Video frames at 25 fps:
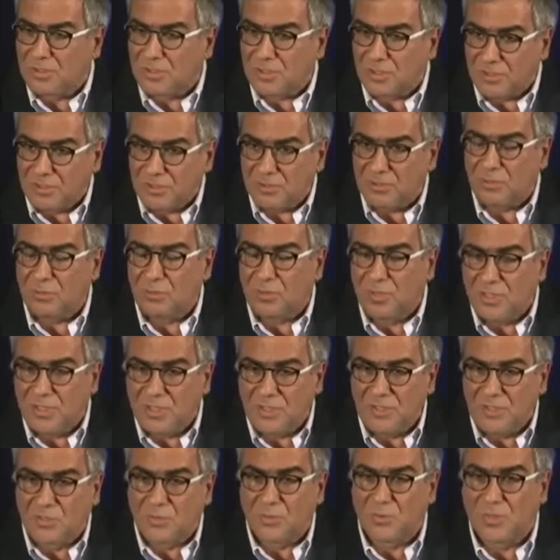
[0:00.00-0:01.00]
use started to
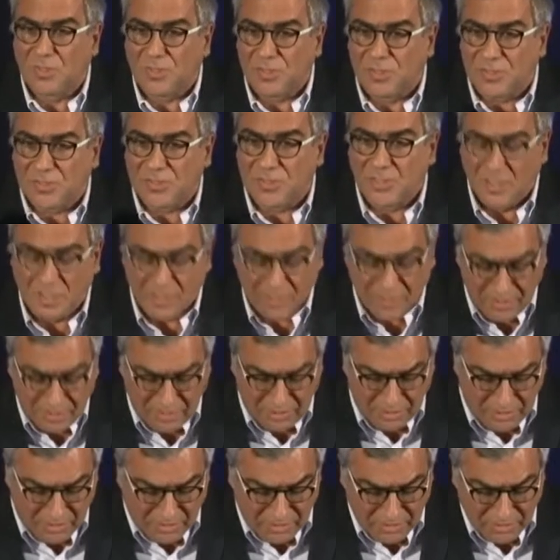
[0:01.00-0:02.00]
increase
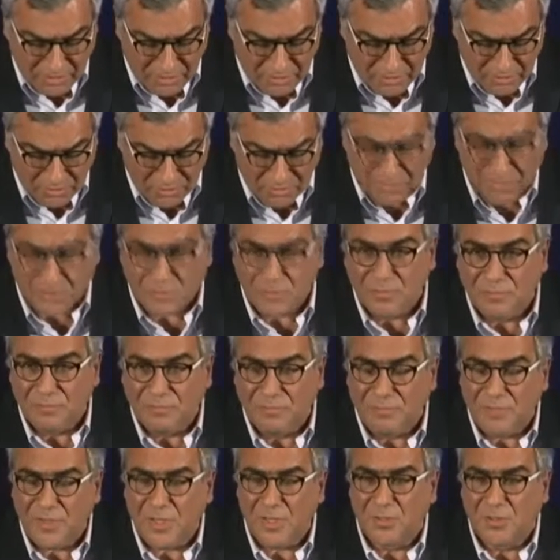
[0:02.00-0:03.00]
in that country. So
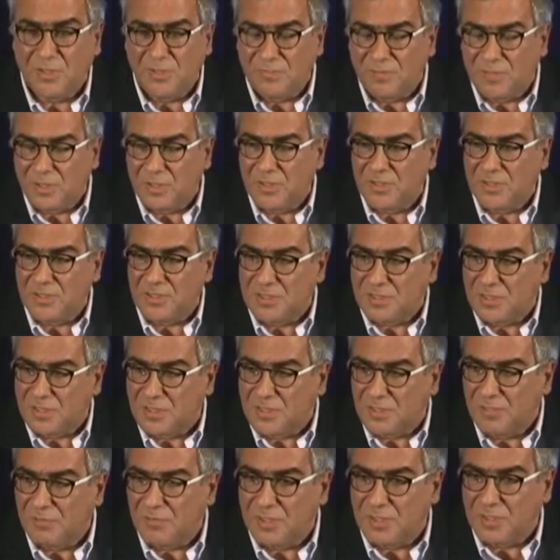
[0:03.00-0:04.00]
very, very
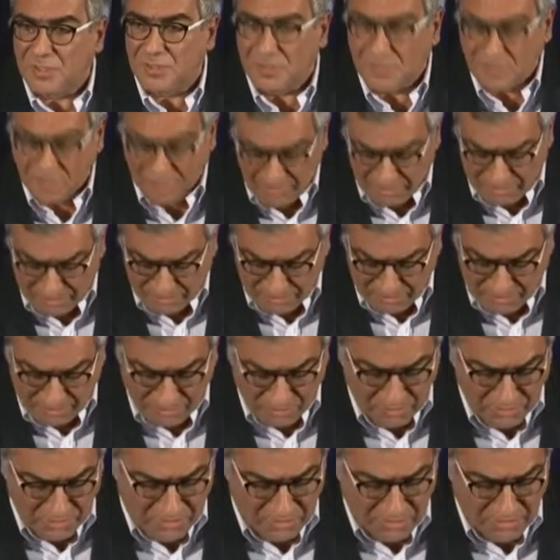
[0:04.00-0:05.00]
significant
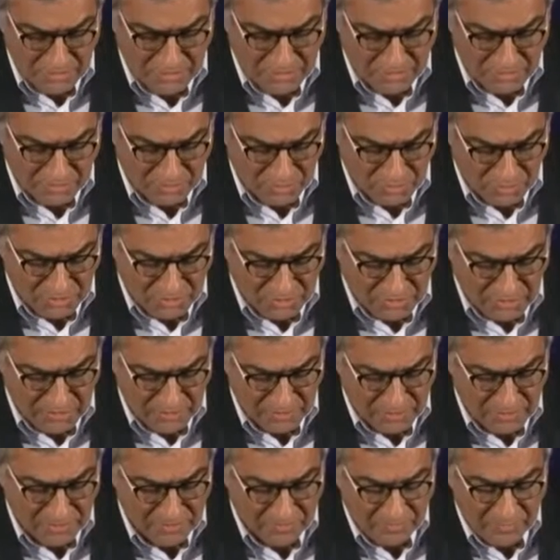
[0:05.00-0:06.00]
decrease in asthma
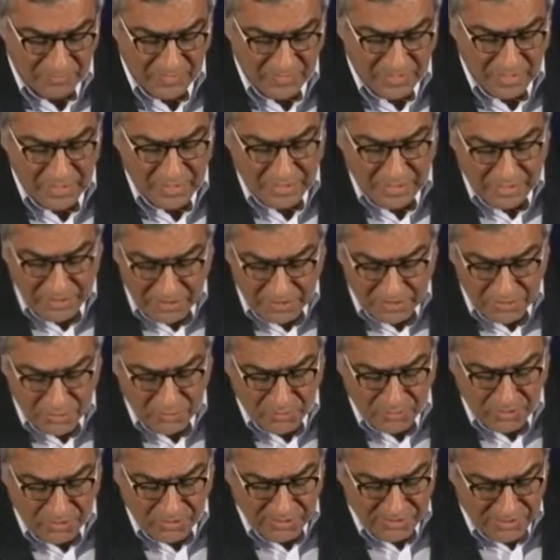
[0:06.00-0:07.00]
mortality. In
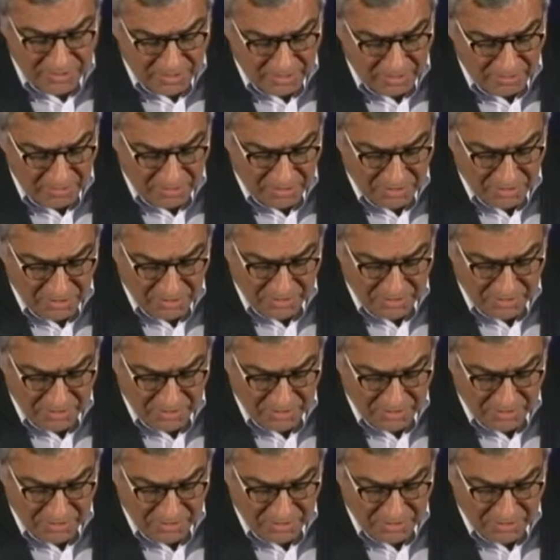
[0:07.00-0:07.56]
Israel, same